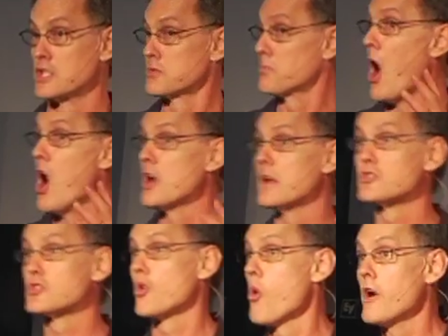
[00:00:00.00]
It's part of
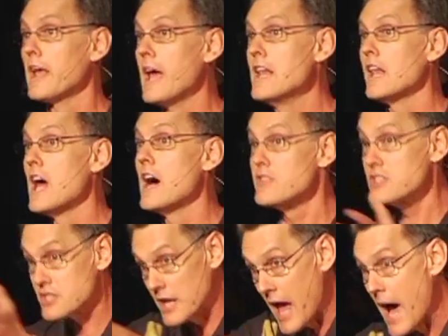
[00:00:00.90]
storge love.
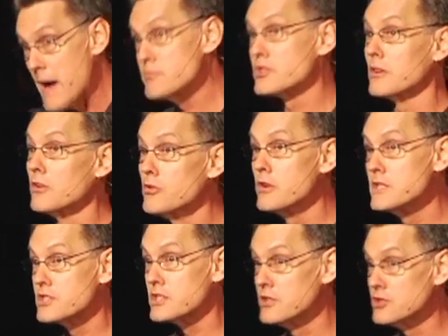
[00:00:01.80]
It's an absolute
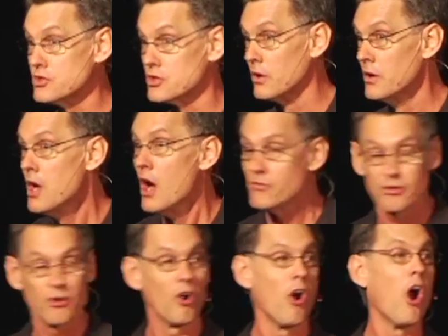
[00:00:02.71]
essential
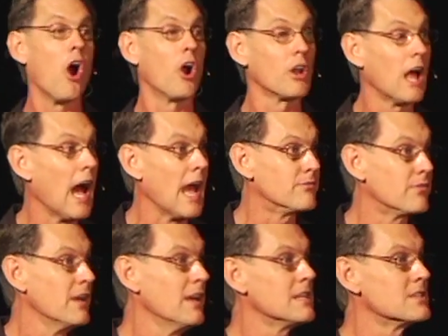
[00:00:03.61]
for our life.
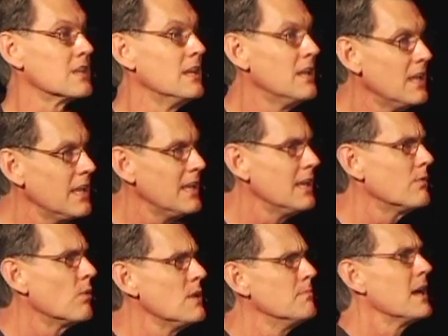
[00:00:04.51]
It is a
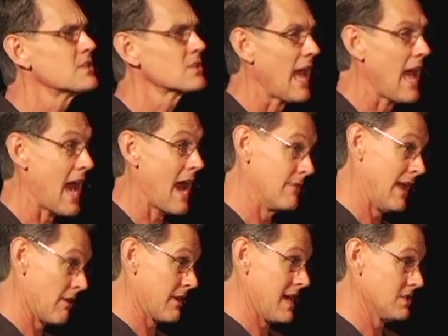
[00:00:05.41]
need we must have.
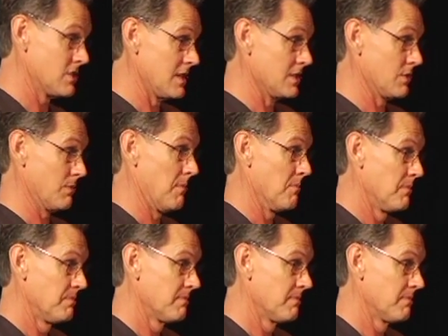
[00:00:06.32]
Now catch this one.